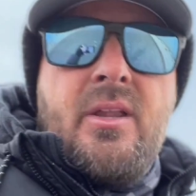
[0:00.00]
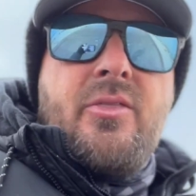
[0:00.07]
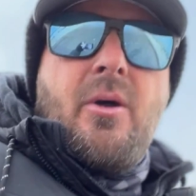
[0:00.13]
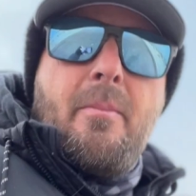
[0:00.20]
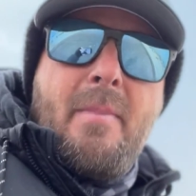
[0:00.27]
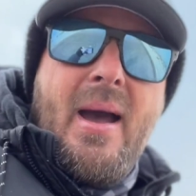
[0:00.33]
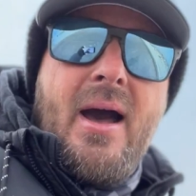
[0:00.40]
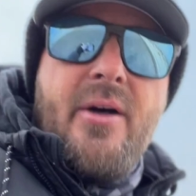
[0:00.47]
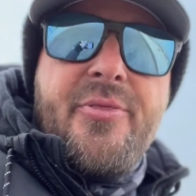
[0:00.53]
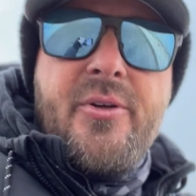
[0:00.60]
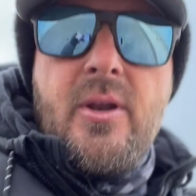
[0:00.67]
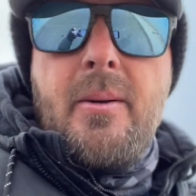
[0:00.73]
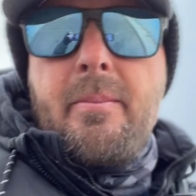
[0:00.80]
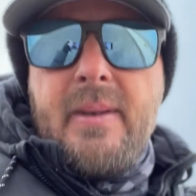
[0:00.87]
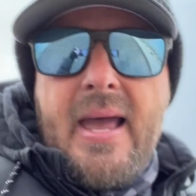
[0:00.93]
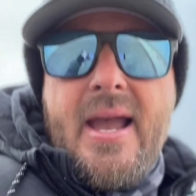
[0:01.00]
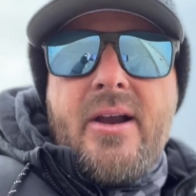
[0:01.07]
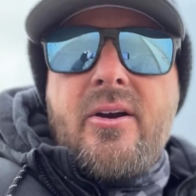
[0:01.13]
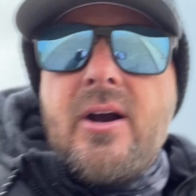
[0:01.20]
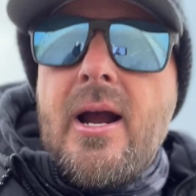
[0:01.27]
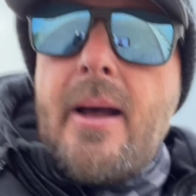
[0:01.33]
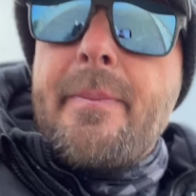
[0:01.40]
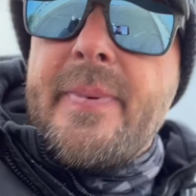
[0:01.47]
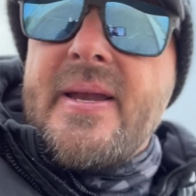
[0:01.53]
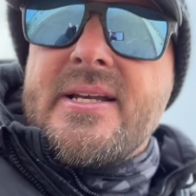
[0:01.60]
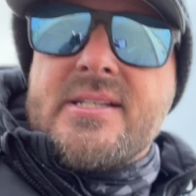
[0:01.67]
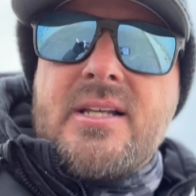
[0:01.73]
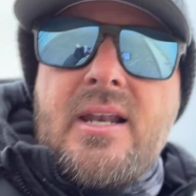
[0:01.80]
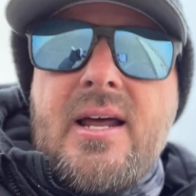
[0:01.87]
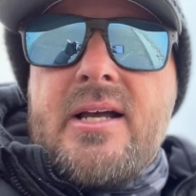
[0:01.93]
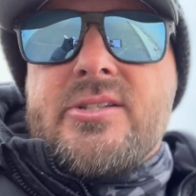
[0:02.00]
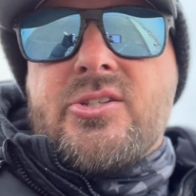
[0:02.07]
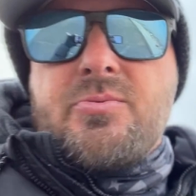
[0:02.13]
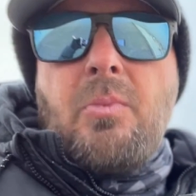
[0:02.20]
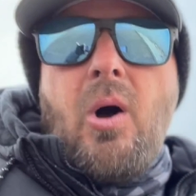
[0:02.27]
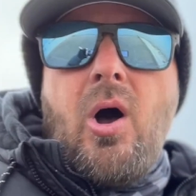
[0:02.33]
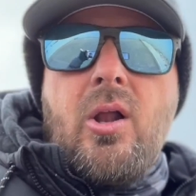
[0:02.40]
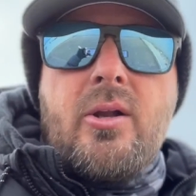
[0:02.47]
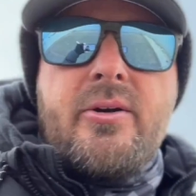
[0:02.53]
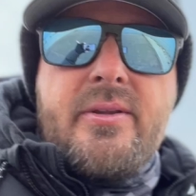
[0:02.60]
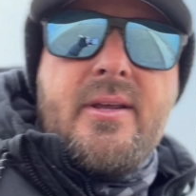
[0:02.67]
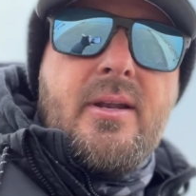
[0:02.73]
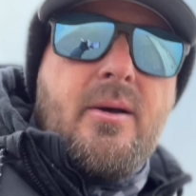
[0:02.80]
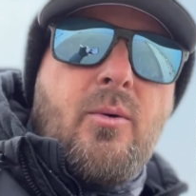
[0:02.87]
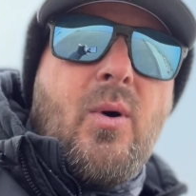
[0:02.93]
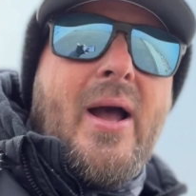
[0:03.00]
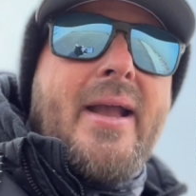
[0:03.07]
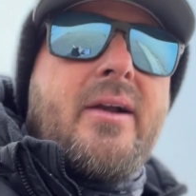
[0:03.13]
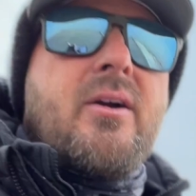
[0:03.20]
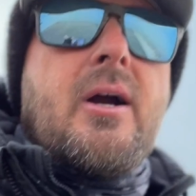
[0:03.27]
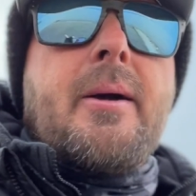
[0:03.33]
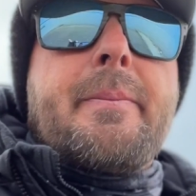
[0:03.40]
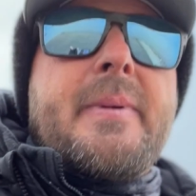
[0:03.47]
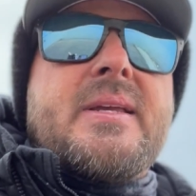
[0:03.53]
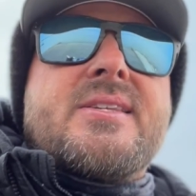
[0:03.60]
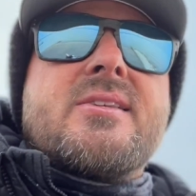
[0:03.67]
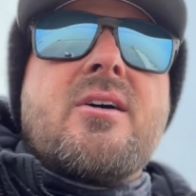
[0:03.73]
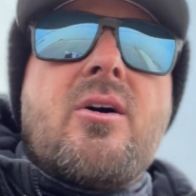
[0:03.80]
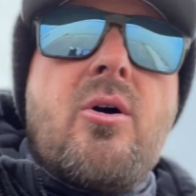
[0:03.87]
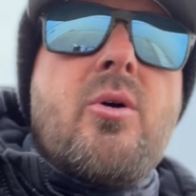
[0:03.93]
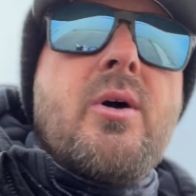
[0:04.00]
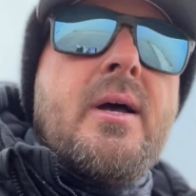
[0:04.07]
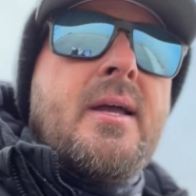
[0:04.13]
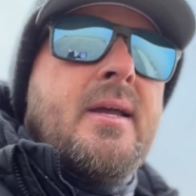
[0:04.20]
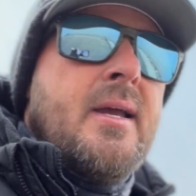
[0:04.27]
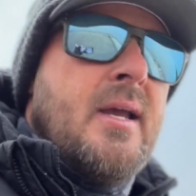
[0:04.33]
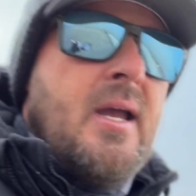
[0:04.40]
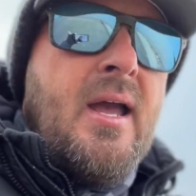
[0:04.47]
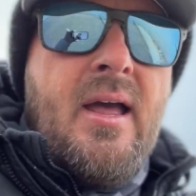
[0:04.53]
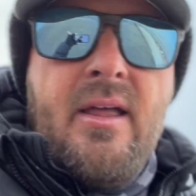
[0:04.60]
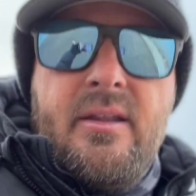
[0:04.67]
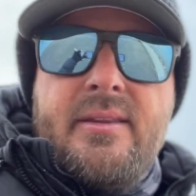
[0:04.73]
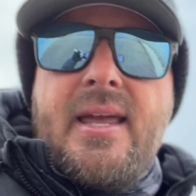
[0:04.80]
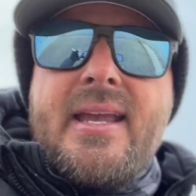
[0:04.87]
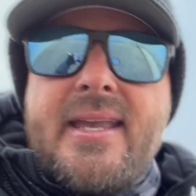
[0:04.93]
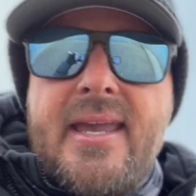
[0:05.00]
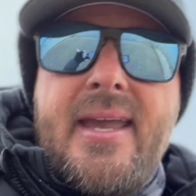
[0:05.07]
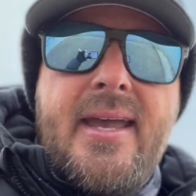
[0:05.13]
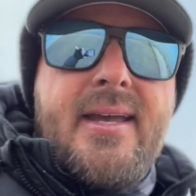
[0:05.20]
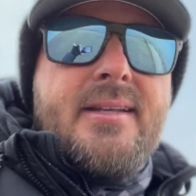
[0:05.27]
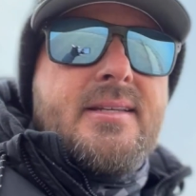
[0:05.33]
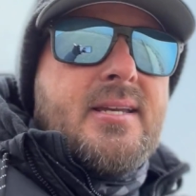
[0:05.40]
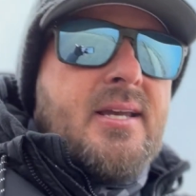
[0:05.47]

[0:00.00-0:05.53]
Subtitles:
The mouth on a black crappie is a lot smaller than a white crappie, so they can't